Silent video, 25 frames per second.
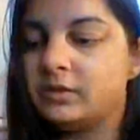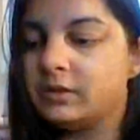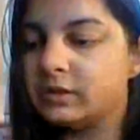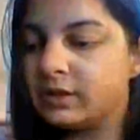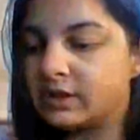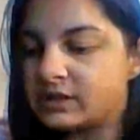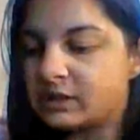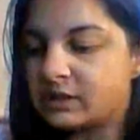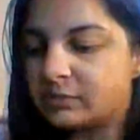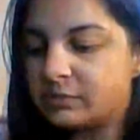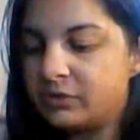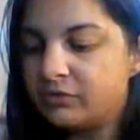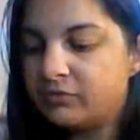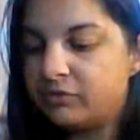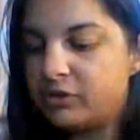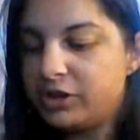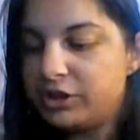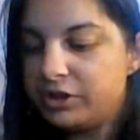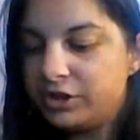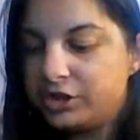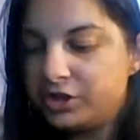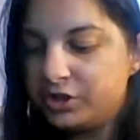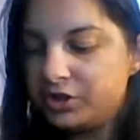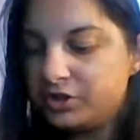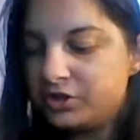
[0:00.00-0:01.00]
that's going to be
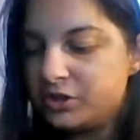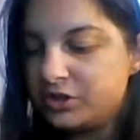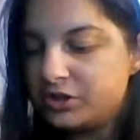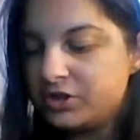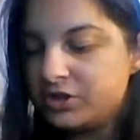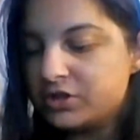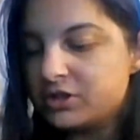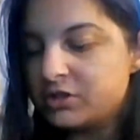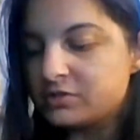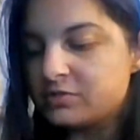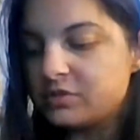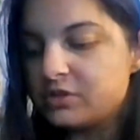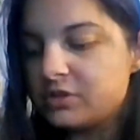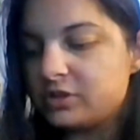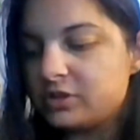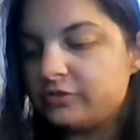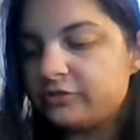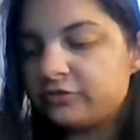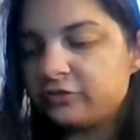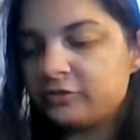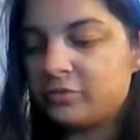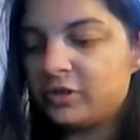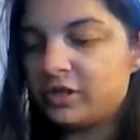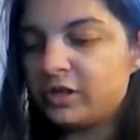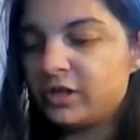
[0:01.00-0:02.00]
really cute to do some stuff
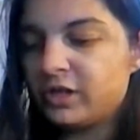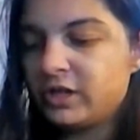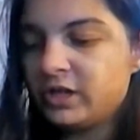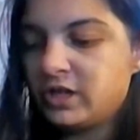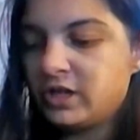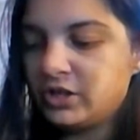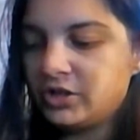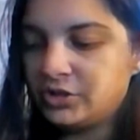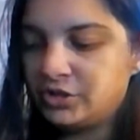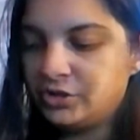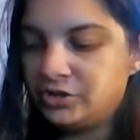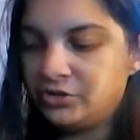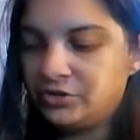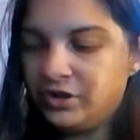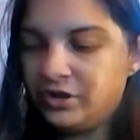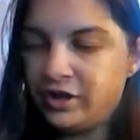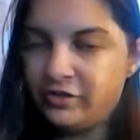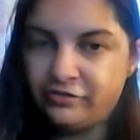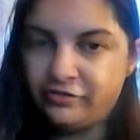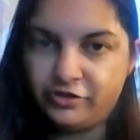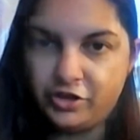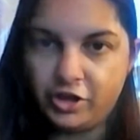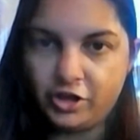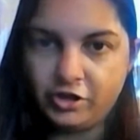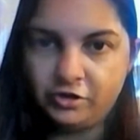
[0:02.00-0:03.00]
for my new
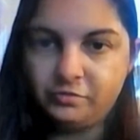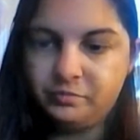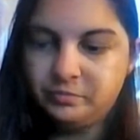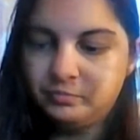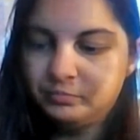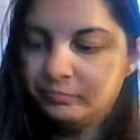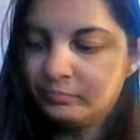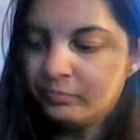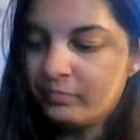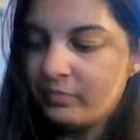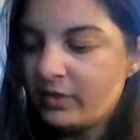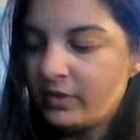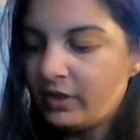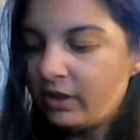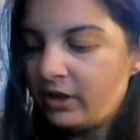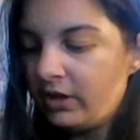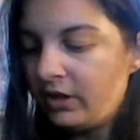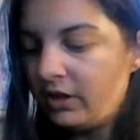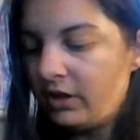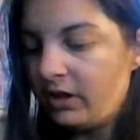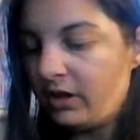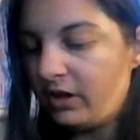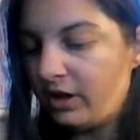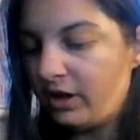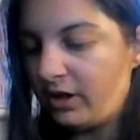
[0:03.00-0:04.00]
nephew.
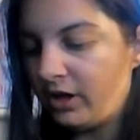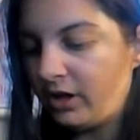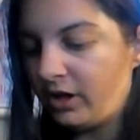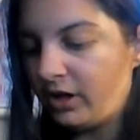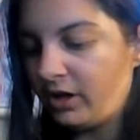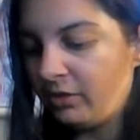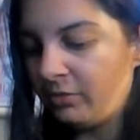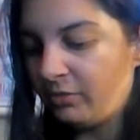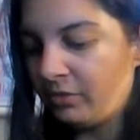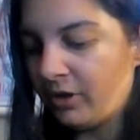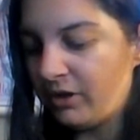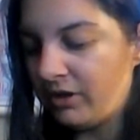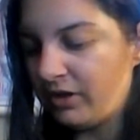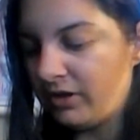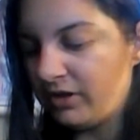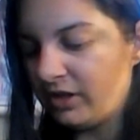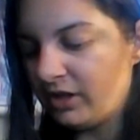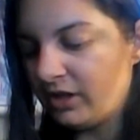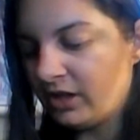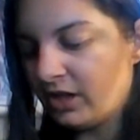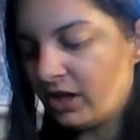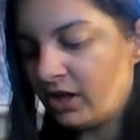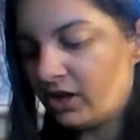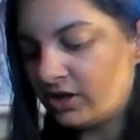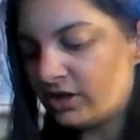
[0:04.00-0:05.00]
And then the
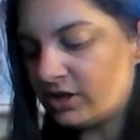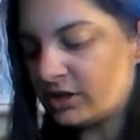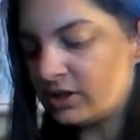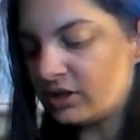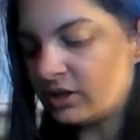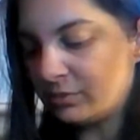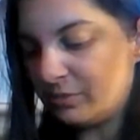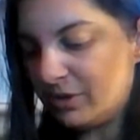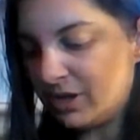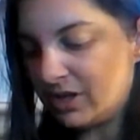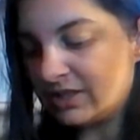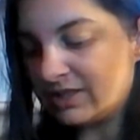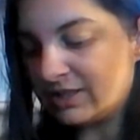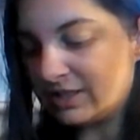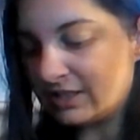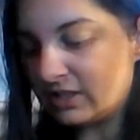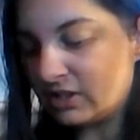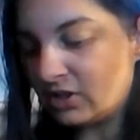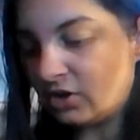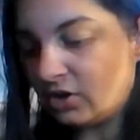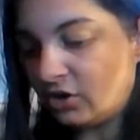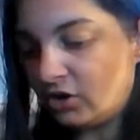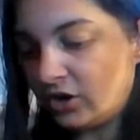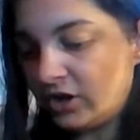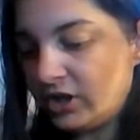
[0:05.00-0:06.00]
magazine
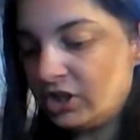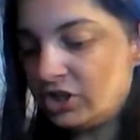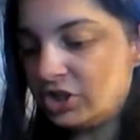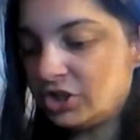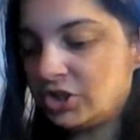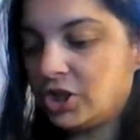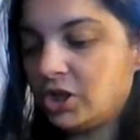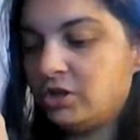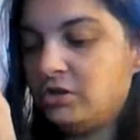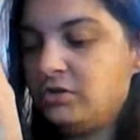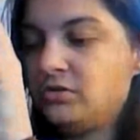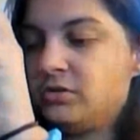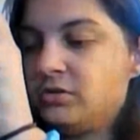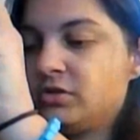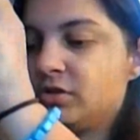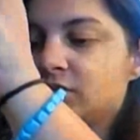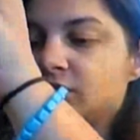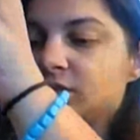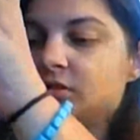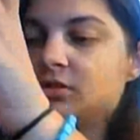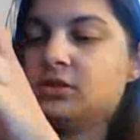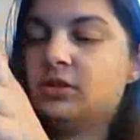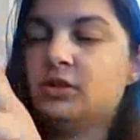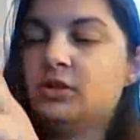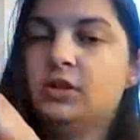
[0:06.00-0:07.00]
that I chose
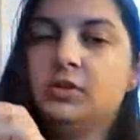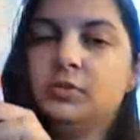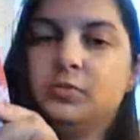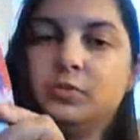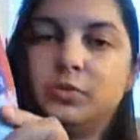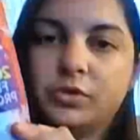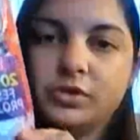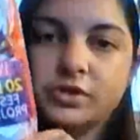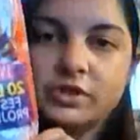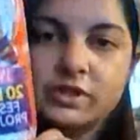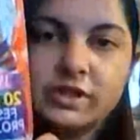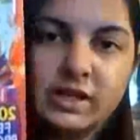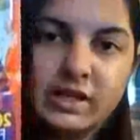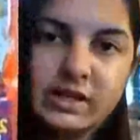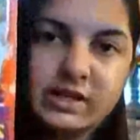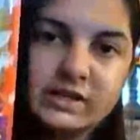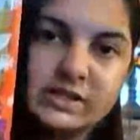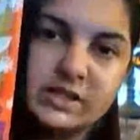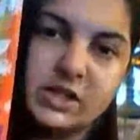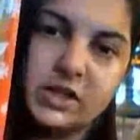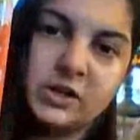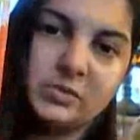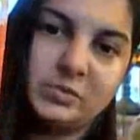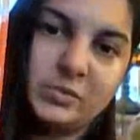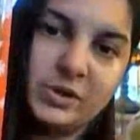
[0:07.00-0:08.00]
was a
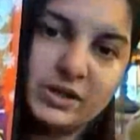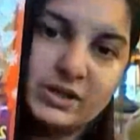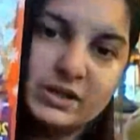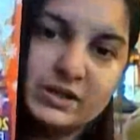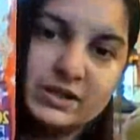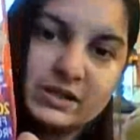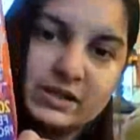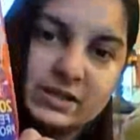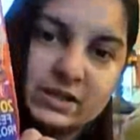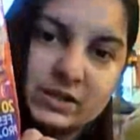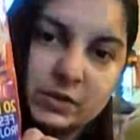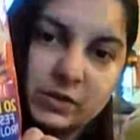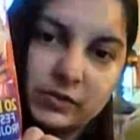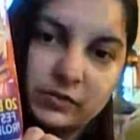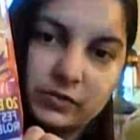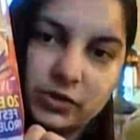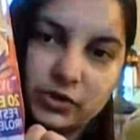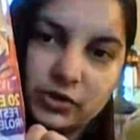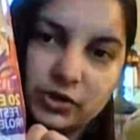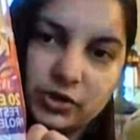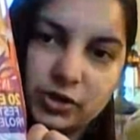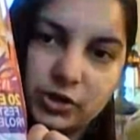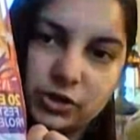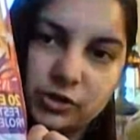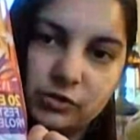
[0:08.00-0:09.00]
sewing magazine. So I've
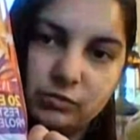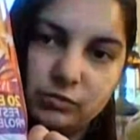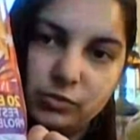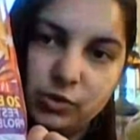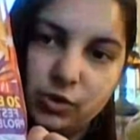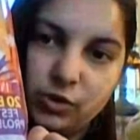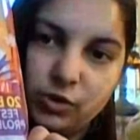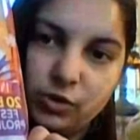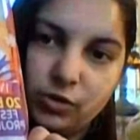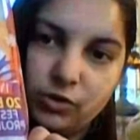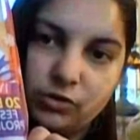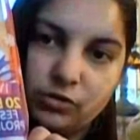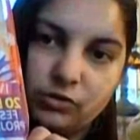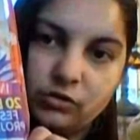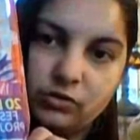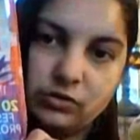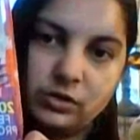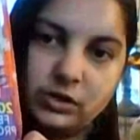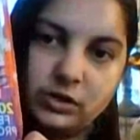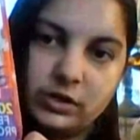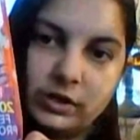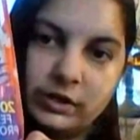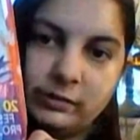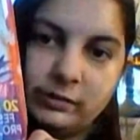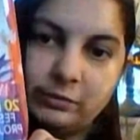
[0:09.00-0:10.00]
got 2 more
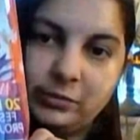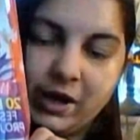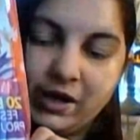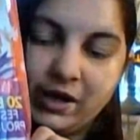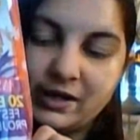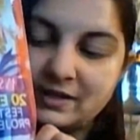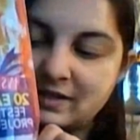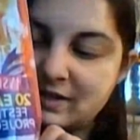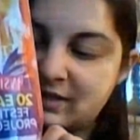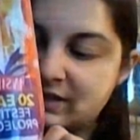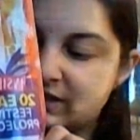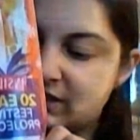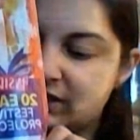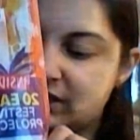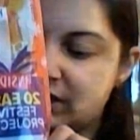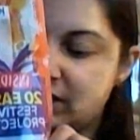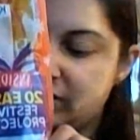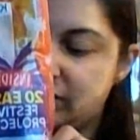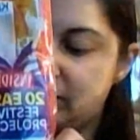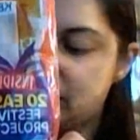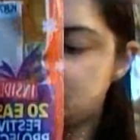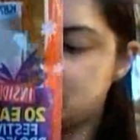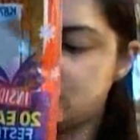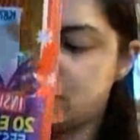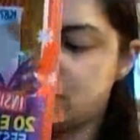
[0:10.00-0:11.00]
patterns in
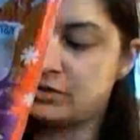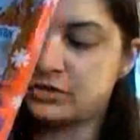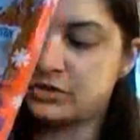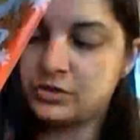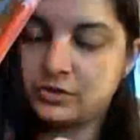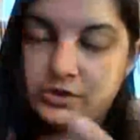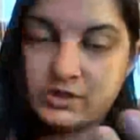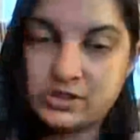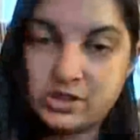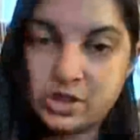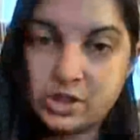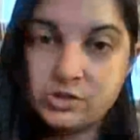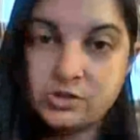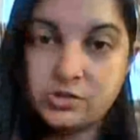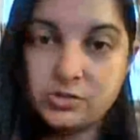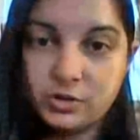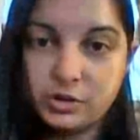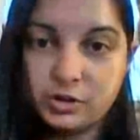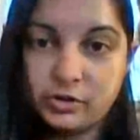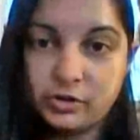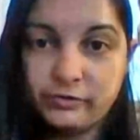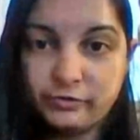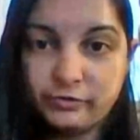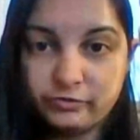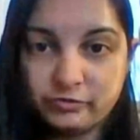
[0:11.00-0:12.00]
there as well. So in total
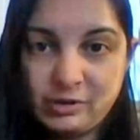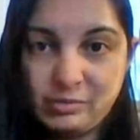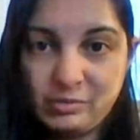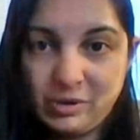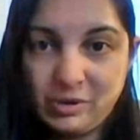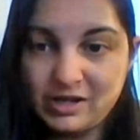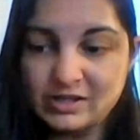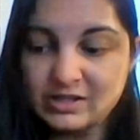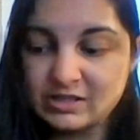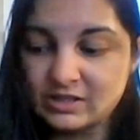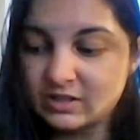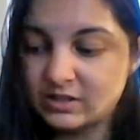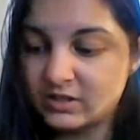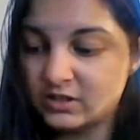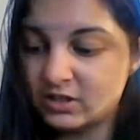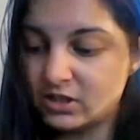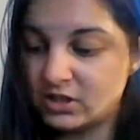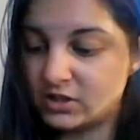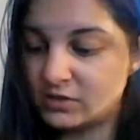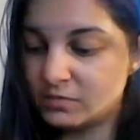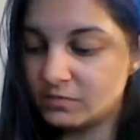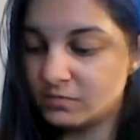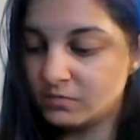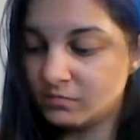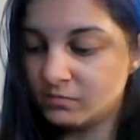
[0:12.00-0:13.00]
I've got 3
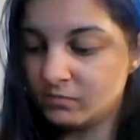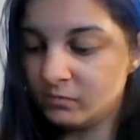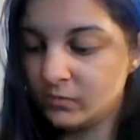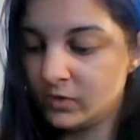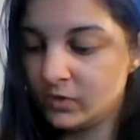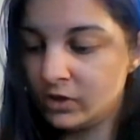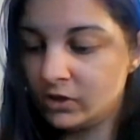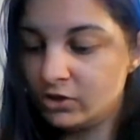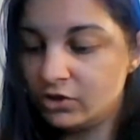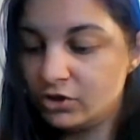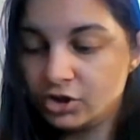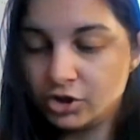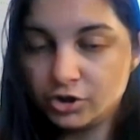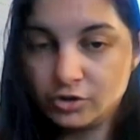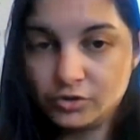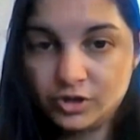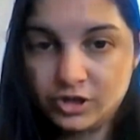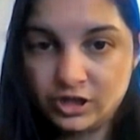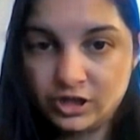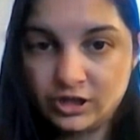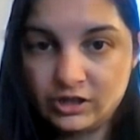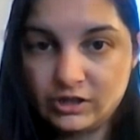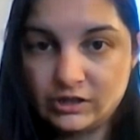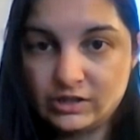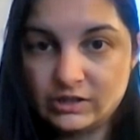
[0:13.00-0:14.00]
patterns, 2
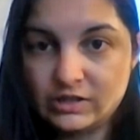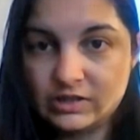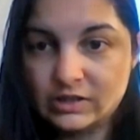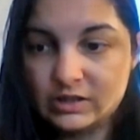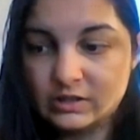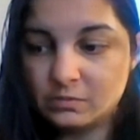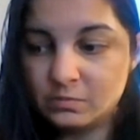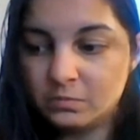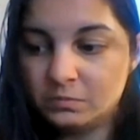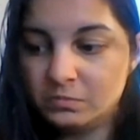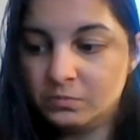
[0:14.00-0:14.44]
kits,